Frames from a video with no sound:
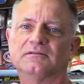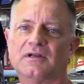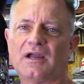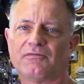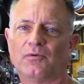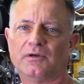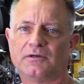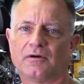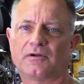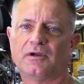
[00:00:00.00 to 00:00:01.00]
Hi everyone,
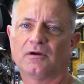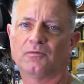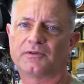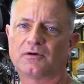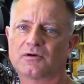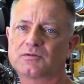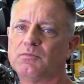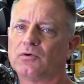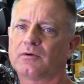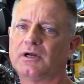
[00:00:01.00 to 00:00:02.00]
Kirk here with Kirk's
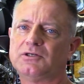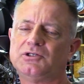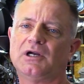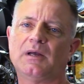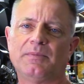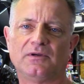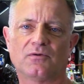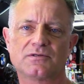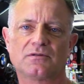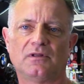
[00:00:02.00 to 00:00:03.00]
Motorrad Shop in
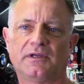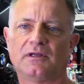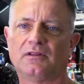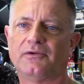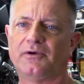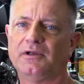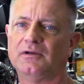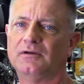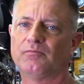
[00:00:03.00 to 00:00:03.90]
Crystal Lake, Illinois.